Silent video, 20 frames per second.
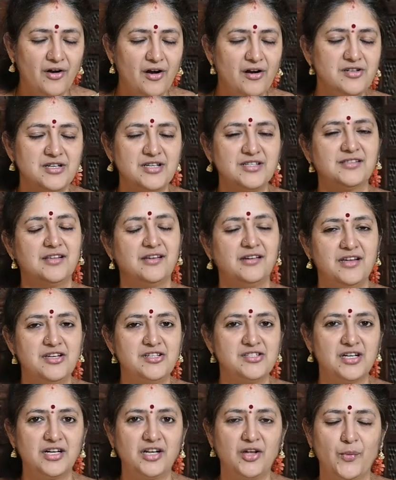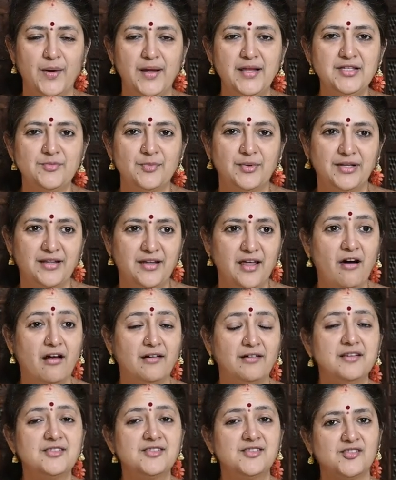Not just the regent queens, but they
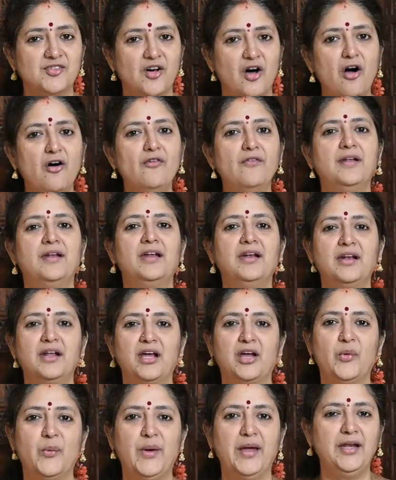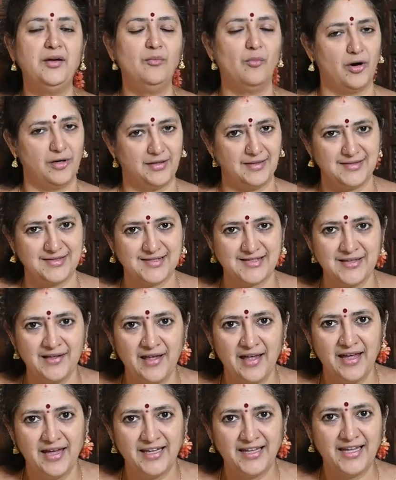are the sovereign queen models.
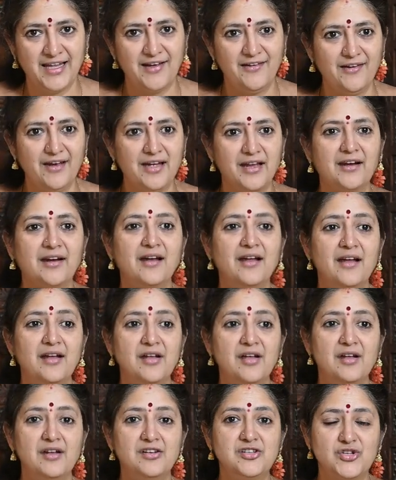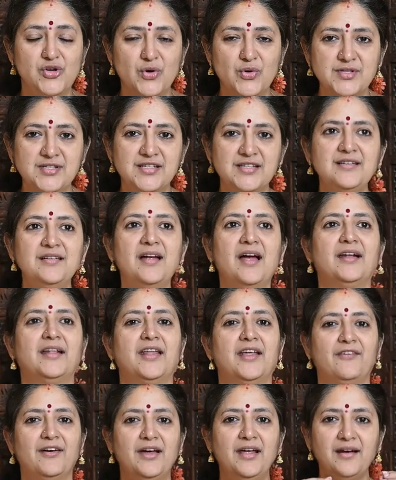They were chosen and
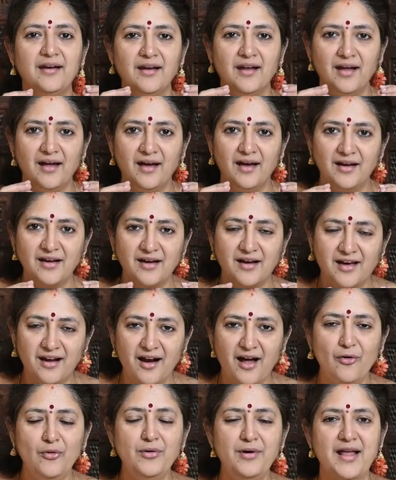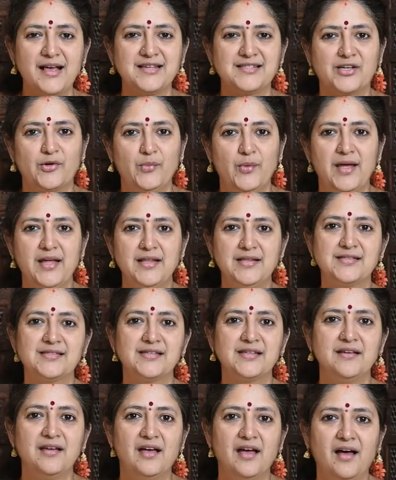they were crowned as
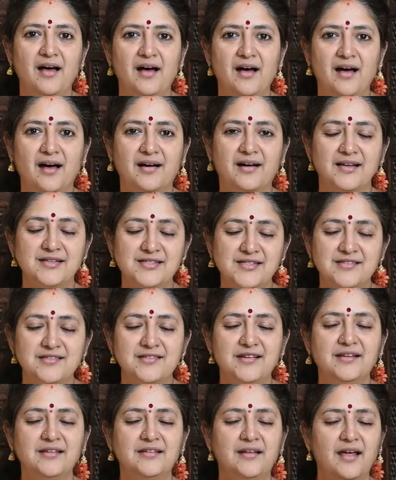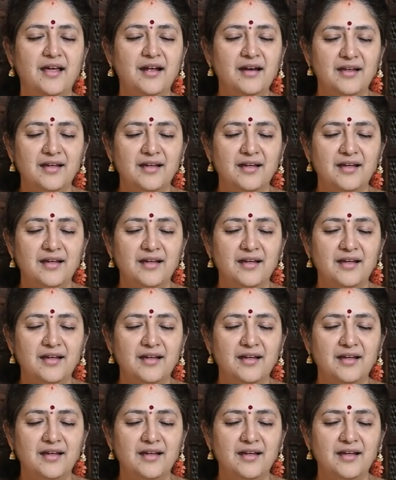queens, considering their